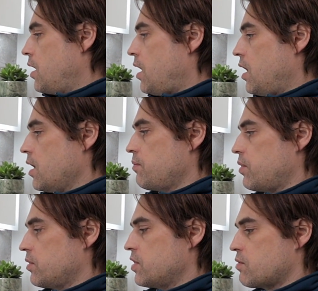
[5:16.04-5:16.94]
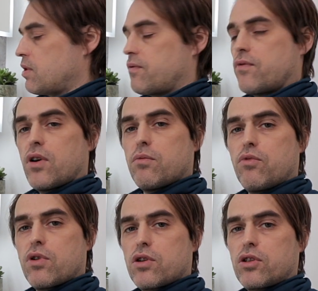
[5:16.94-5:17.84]
I bought this one
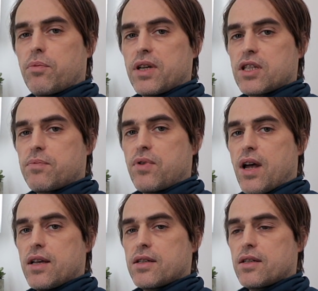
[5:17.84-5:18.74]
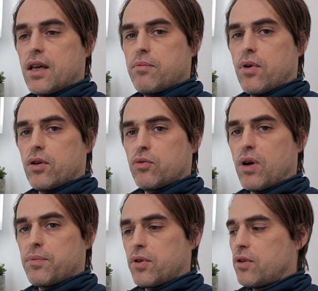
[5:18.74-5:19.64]
from Worktop Express, and I bought
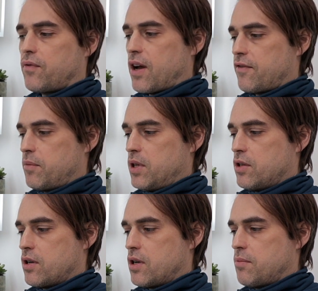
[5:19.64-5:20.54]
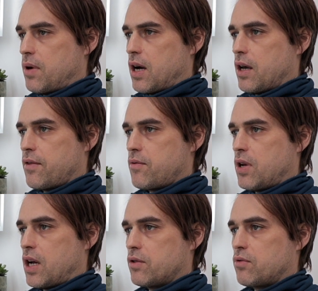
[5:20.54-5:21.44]
1.5 meter by
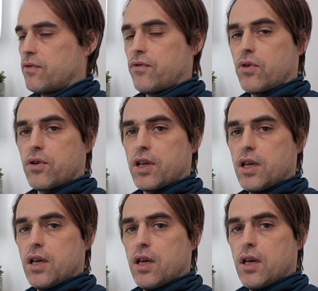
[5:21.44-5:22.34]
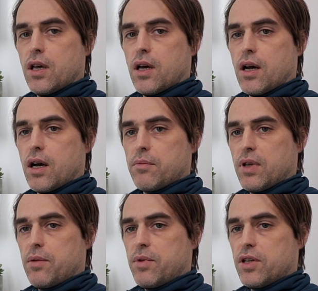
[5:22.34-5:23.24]
340
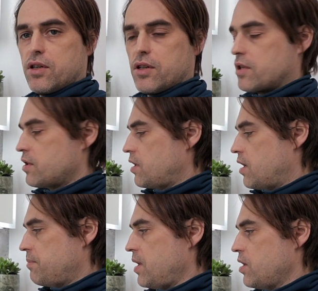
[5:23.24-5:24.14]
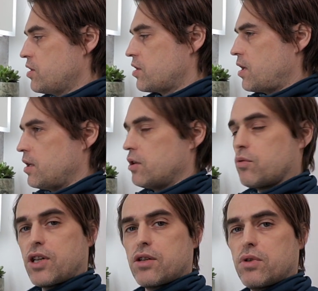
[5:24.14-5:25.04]
millimeters piece, and it
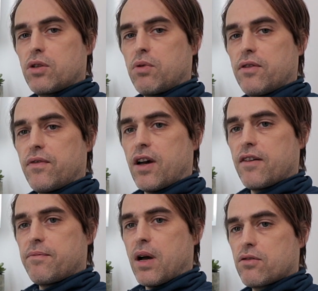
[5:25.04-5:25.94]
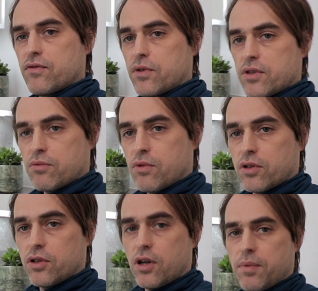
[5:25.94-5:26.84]
was £125 for this
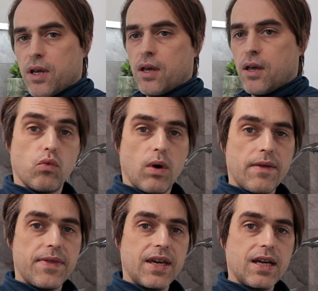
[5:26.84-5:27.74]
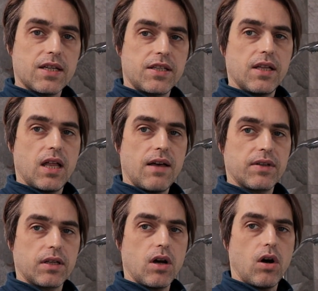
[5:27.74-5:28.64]
worktop. One thing I still
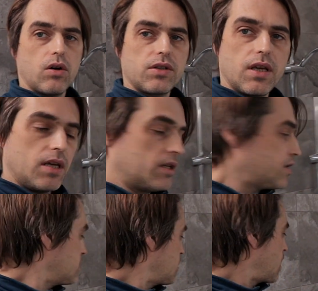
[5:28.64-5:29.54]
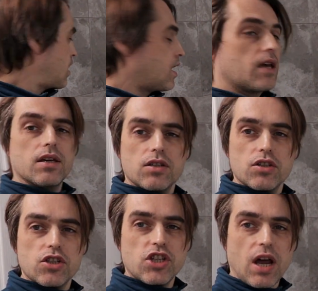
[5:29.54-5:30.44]
haven't got is a
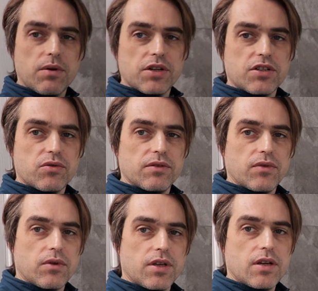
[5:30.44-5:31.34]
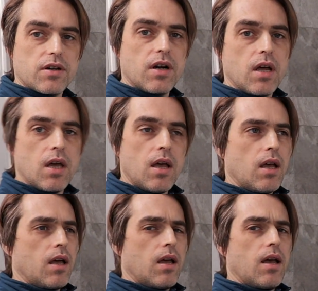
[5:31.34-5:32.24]
shower screen for here,
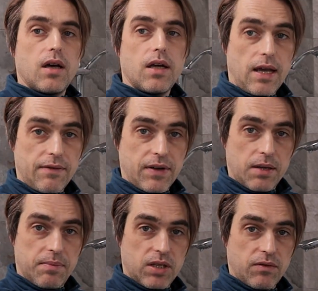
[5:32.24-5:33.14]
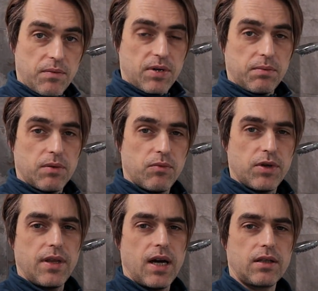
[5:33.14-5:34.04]
and I've got a bit of a problem
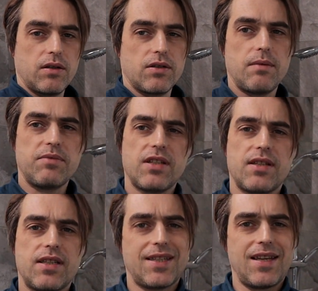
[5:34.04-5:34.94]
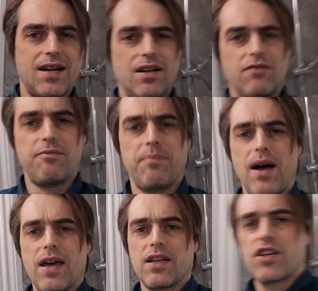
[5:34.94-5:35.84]
with that because I'm just scared of
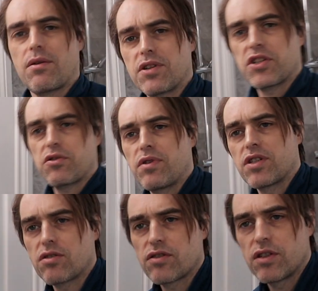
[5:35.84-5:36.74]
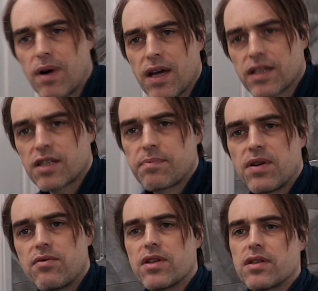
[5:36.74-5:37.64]
buying shower screens, because in my
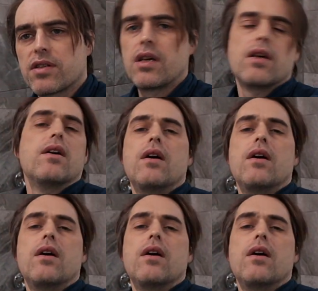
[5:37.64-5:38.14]
experience